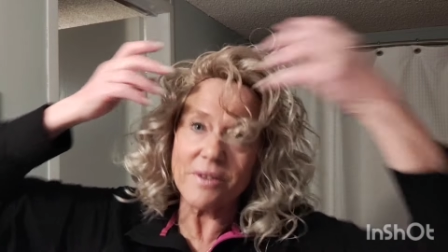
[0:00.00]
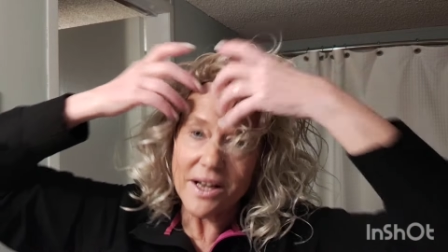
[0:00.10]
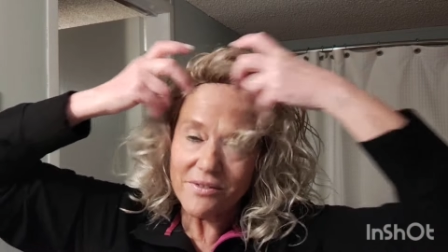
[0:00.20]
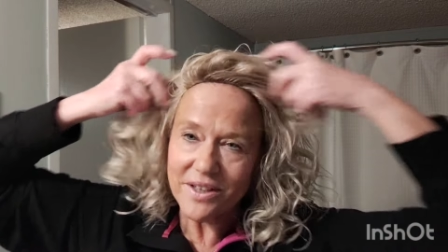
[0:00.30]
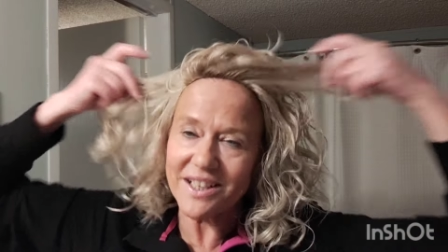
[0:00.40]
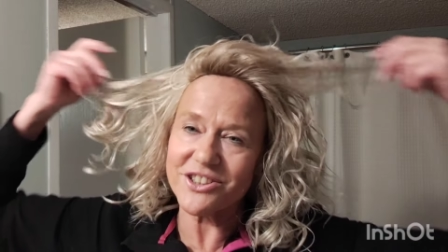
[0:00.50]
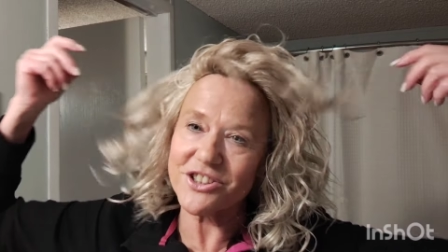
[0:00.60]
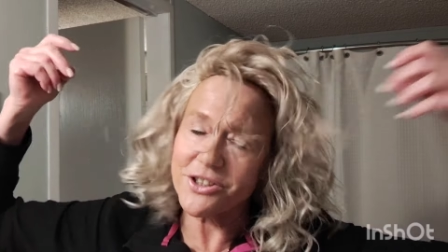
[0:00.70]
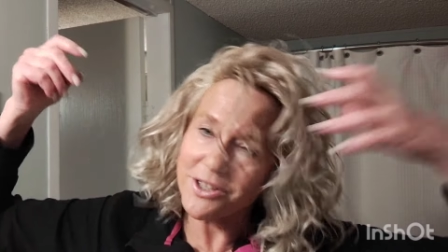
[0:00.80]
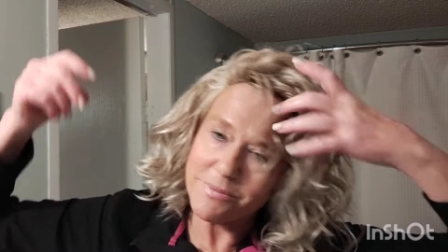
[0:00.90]
new Alva and
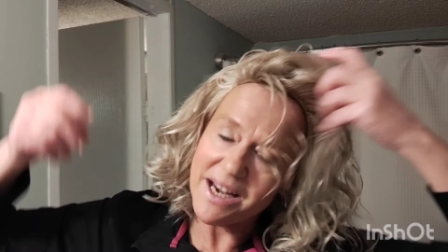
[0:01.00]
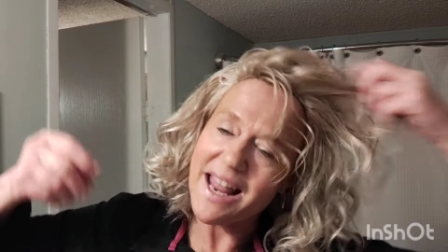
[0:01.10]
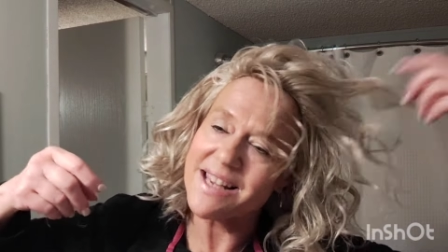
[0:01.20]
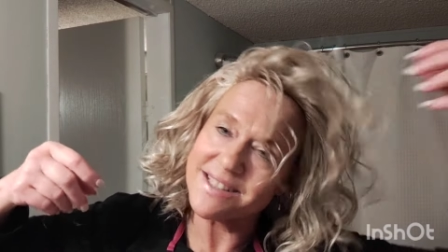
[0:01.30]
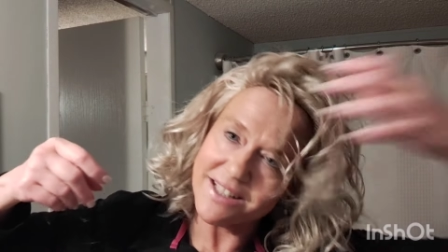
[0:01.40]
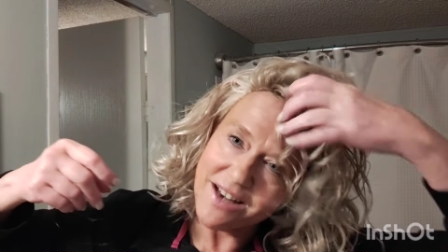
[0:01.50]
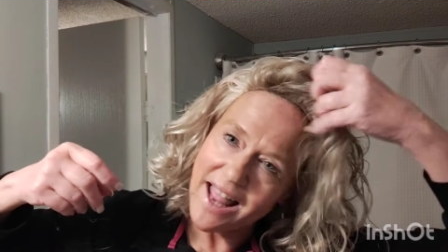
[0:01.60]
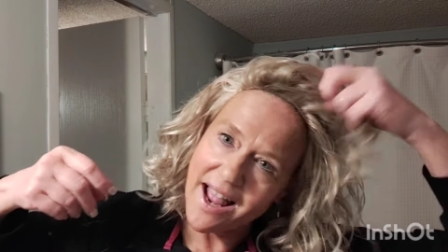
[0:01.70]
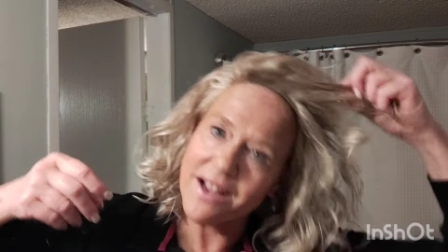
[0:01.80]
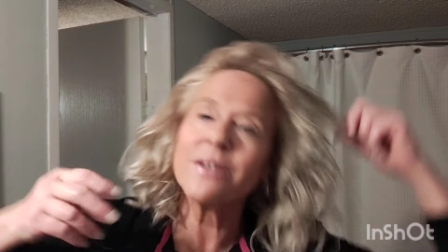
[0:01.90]
show you my last little
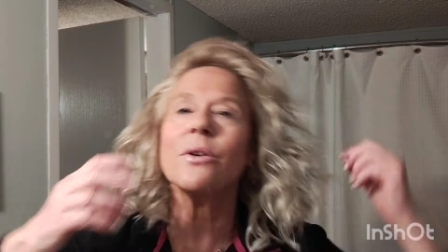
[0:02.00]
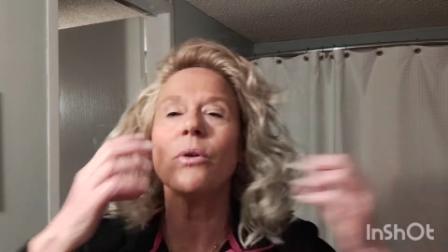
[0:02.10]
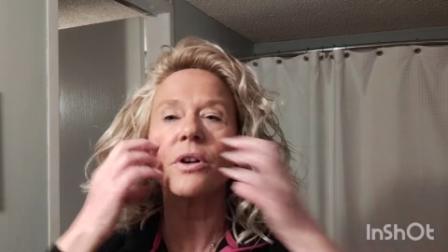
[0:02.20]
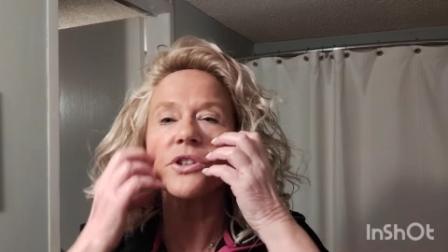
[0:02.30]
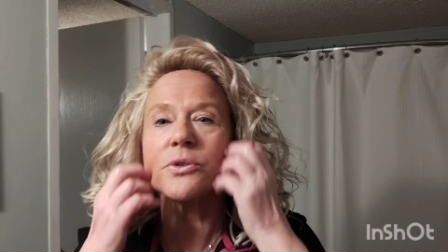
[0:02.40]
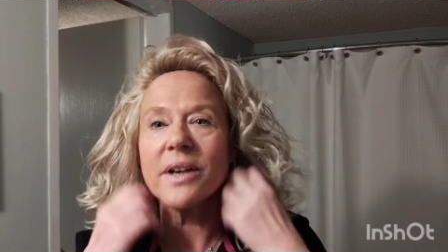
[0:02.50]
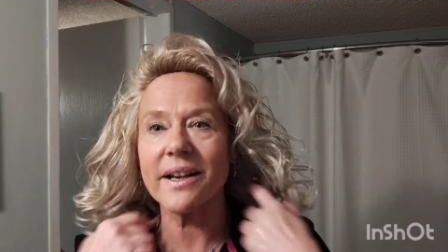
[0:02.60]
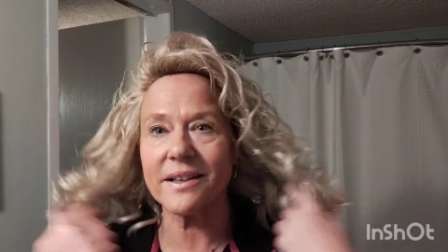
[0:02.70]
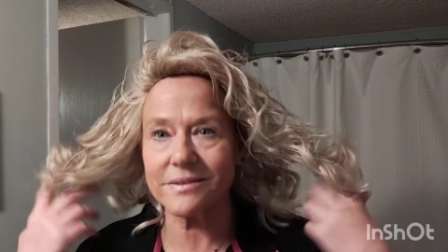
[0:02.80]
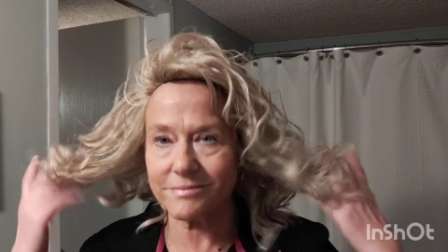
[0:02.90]
hack or trick,